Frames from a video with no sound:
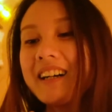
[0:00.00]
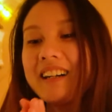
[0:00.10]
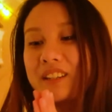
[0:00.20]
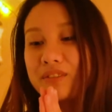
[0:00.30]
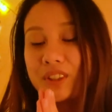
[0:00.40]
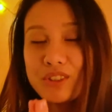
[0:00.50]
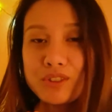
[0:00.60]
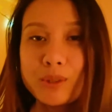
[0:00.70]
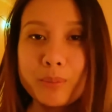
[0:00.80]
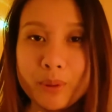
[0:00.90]
I fell
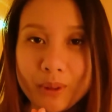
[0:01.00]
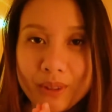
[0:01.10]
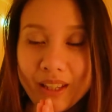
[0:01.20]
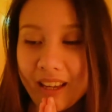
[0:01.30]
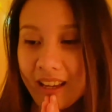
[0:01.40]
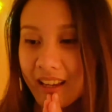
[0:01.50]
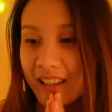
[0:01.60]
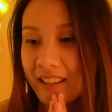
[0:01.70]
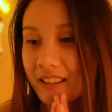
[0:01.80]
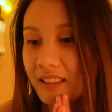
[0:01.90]
asleep,
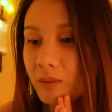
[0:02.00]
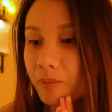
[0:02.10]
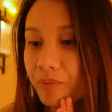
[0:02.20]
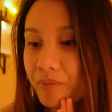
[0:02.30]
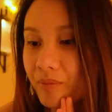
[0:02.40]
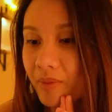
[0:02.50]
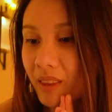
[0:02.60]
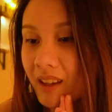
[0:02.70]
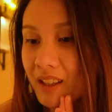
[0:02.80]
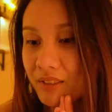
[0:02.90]
and
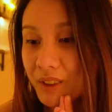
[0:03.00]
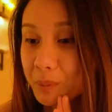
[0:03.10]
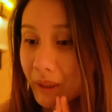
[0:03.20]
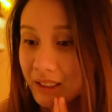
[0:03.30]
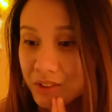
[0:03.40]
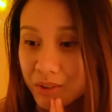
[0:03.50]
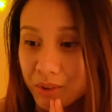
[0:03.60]
I felt back to